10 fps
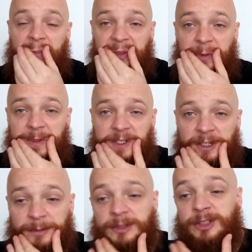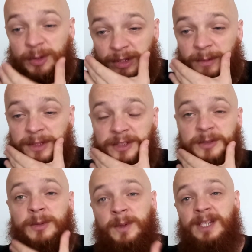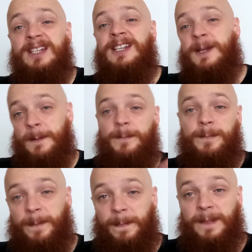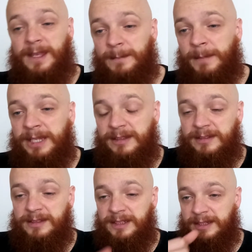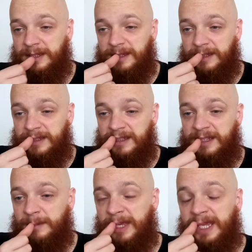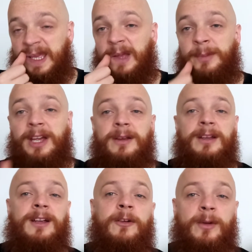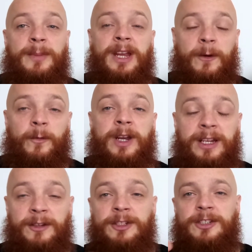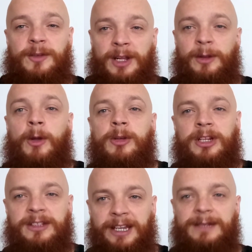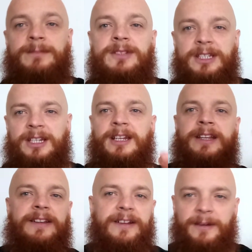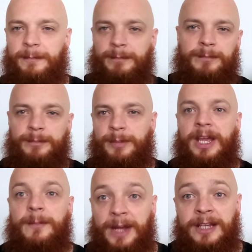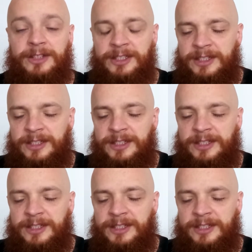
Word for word: C W is two hours, so it might it might get a bit of a better rating because it's got a longer time to create better matches.